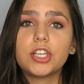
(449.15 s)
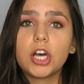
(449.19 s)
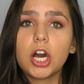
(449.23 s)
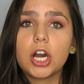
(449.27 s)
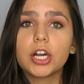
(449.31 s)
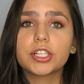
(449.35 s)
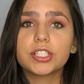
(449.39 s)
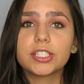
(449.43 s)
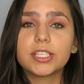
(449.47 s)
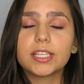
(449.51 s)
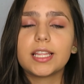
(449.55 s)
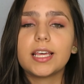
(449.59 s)

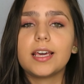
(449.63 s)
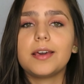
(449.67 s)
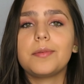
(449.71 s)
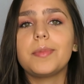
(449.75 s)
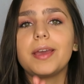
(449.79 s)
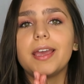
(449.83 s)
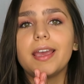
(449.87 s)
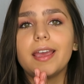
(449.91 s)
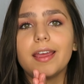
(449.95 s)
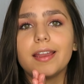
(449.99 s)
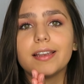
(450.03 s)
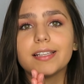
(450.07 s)
talk to
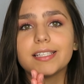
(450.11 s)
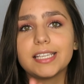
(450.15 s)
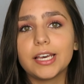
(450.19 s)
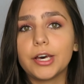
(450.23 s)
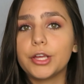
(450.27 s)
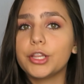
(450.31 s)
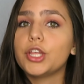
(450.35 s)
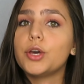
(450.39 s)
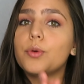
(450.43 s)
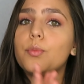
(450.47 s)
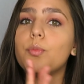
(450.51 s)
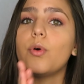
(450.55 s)
them and
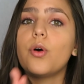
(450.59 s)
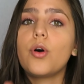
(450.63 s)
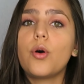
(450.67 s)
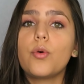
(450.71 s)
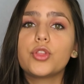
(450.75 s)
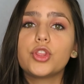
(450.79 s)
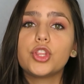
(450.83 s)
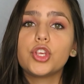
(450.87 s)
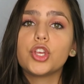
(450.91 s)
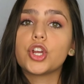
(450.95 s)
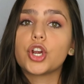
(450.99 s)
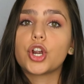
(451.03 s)
tell them
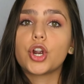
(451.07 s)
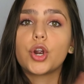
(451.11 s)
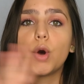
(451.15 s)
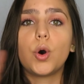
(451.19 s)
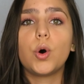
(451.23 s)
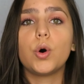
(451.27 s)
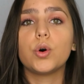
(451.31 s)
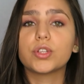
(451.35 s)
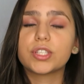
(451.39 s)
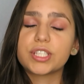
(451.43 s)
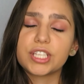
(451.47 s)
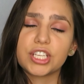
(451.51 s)
your
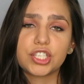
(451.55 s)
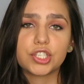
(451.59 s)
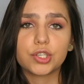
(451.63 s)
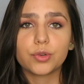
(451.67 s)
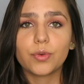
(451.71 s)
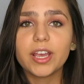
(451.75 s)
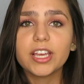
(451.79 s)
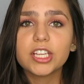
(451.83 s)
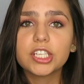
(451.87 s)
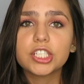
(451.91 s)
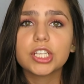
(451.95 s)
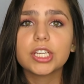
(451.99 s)
whole
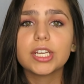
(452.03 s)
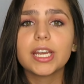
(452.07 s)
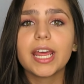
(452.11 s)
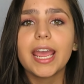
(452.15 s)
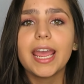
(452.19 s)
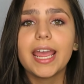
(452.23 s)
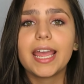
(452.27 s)
situation,